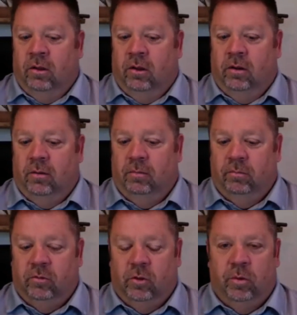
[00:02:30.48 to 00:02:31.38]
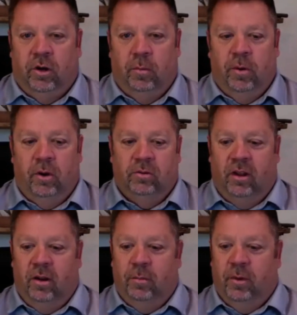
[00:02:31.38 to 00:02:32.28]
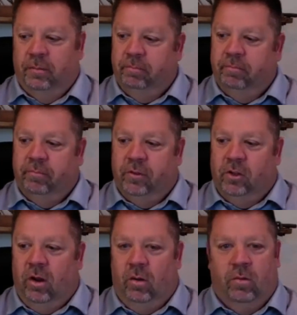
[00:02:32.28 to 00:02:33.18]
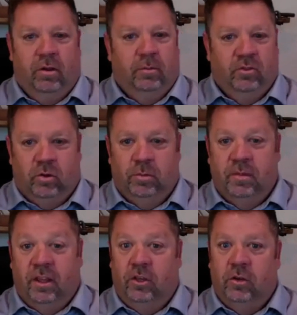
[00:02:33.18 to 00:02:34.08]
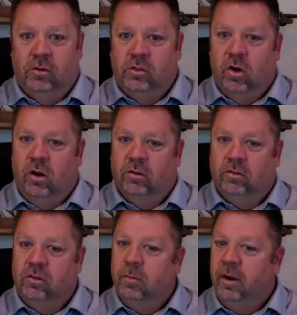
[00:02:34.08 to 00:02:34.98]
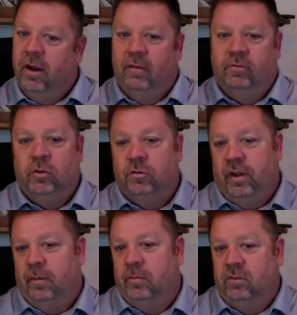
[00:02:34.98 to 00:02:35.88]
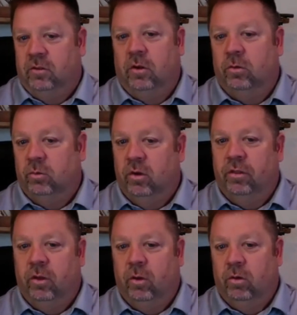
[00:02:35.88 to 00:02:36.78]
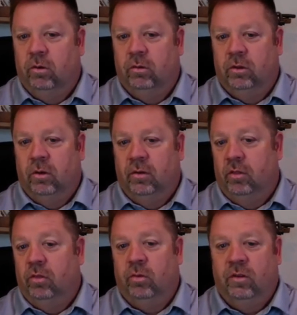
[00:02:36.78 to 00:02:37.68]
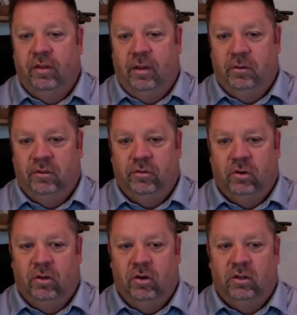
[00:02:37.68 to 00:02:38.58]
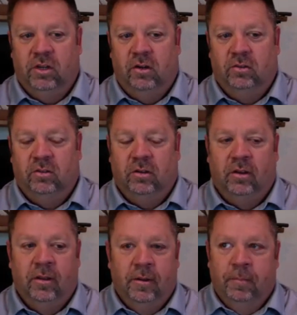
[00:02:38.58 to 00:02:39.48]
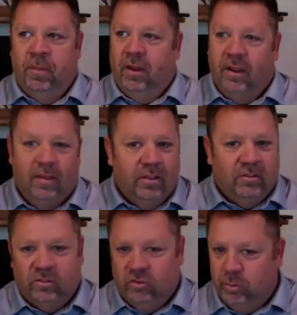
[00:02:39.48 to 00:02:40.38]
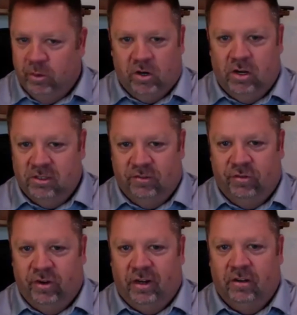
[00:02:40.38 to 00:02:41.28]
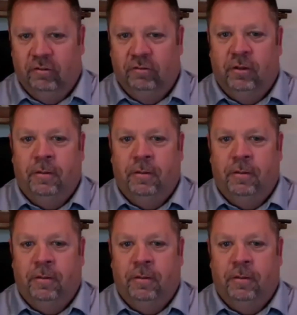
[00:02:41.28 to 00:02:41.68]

to bring our boat down, but I don't want to absorb that huge cost. You might have 2 families that go with you, or even 3 families for a large house. And again, that's super cost effective.